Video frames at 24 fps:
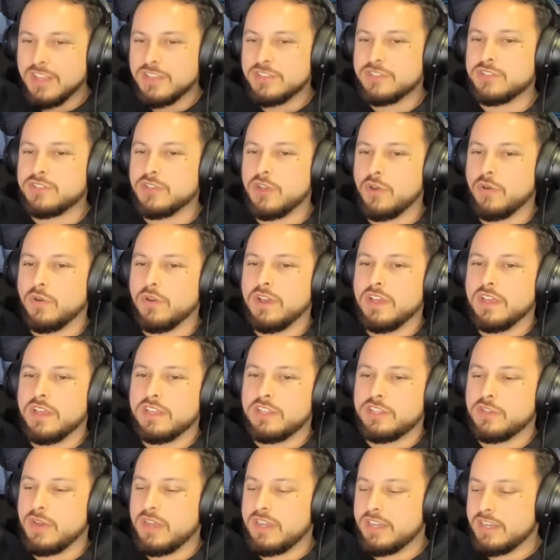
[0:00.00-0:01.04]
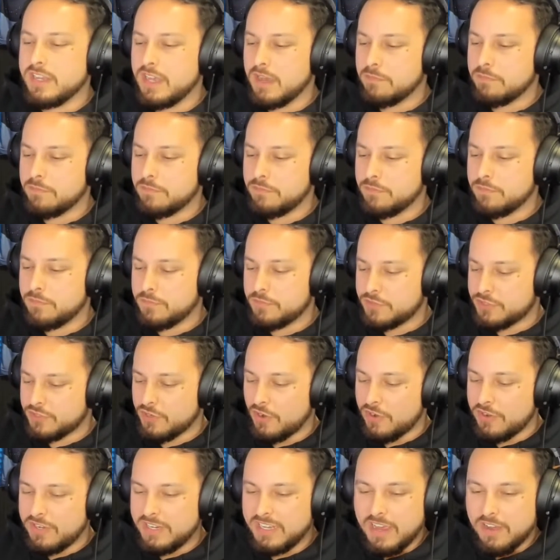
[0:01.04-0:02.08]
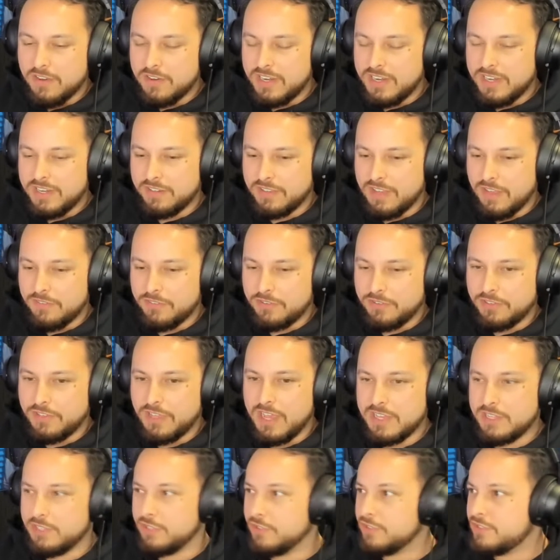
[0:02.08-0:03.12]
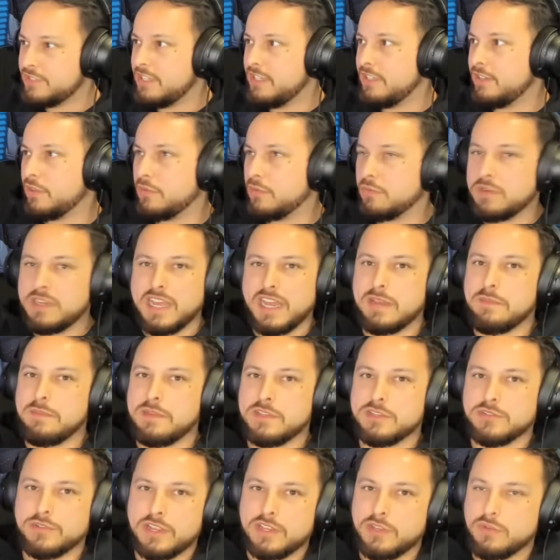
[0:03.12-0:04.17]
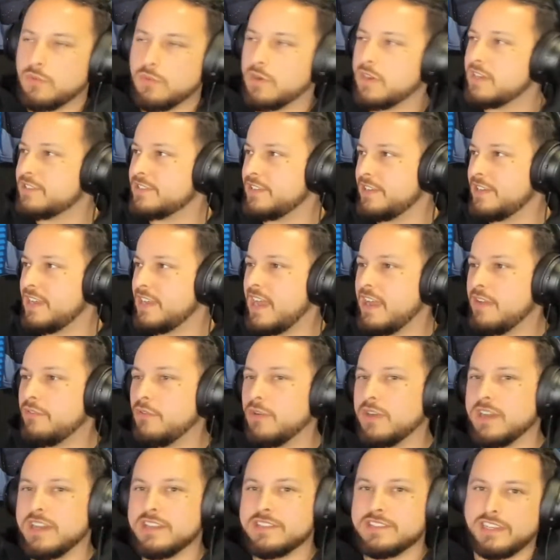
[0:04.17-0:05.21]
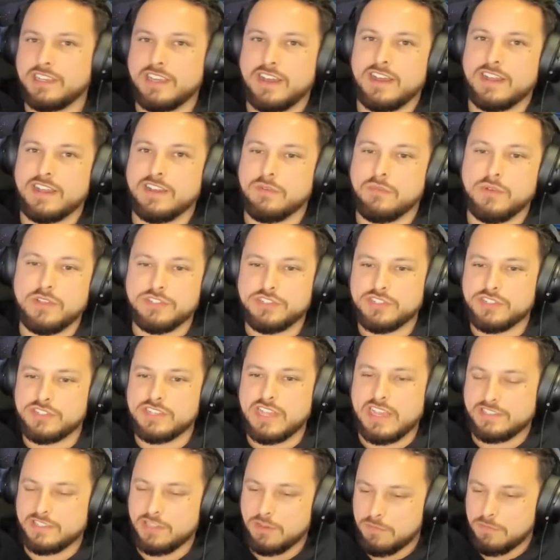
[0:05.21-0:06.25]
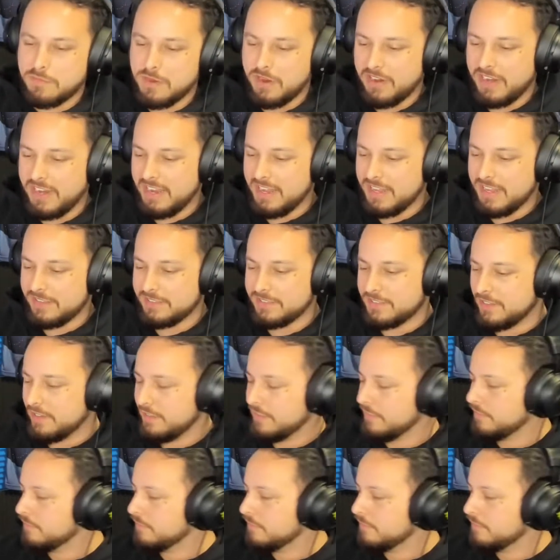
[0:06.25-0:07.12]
So you end up starting out in a level and you'll see three enemies around you. One has a knife, one has a gun, and one just has their bare hands.